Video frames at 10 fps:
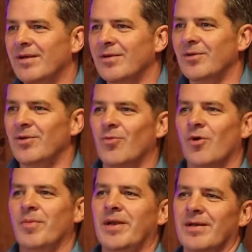You, you,
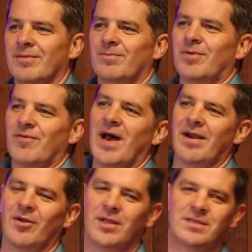want me to
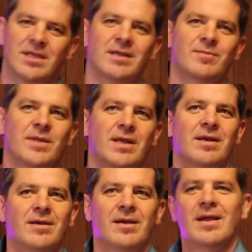provide all these things, but
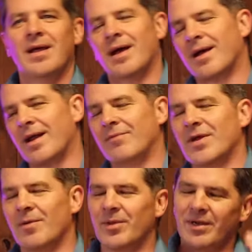then you, I got to have
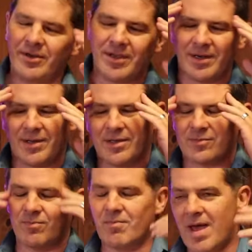time. then you get in
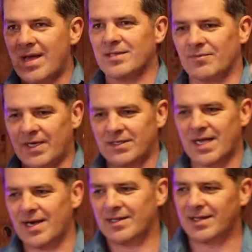this massive
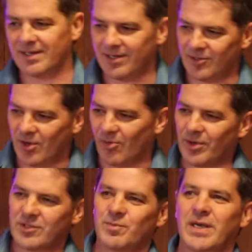anxiety thing. Then you don't
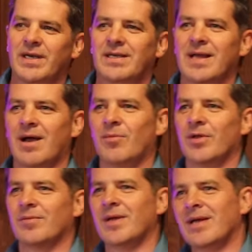want to spend any time
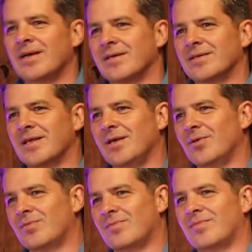with them because then
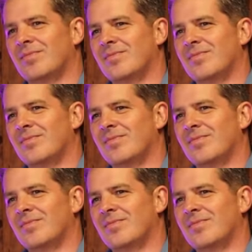you,